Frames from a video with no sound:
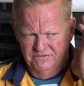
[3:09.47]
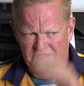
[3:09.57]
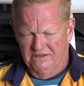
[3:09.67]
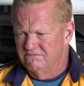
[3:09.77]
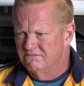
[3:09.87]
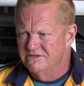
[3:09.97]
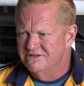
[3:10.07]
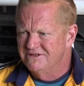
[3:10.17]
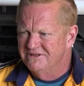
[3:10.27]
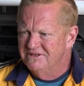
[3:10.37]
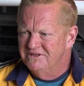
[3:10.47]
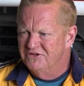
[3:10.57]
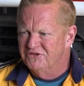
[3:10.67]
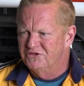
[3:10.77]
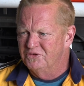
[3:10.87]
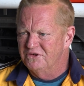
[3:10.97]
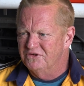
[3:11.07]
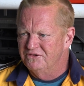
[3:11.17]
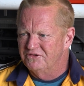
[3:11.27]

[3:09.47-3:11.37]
yeah, you just do what you do.